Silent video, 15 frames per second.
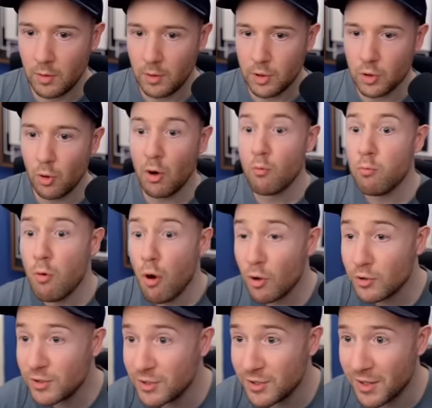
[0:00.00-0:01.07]

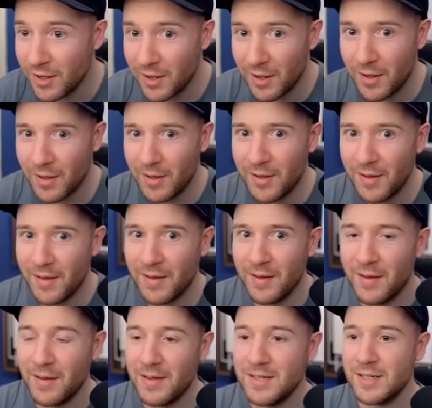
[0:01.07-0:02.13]
What?
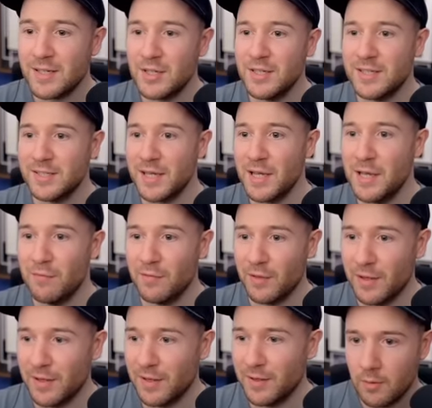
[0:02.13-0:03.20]
He's actually saved
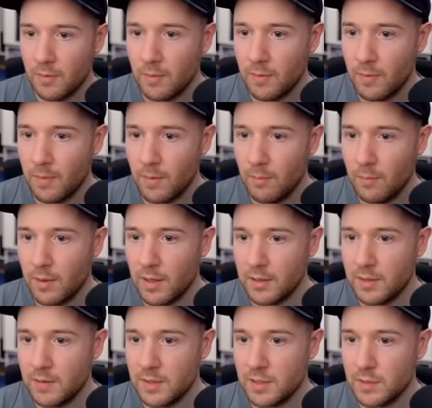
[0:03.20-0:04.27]
that. Yeah, I
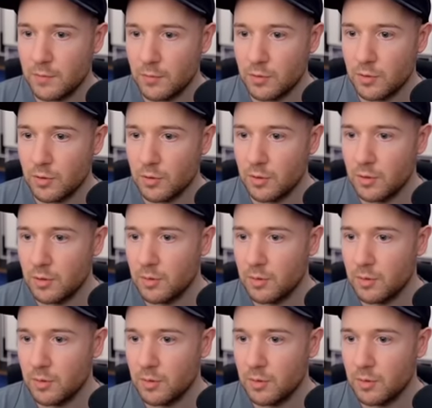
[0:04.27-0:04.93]
think this feels good.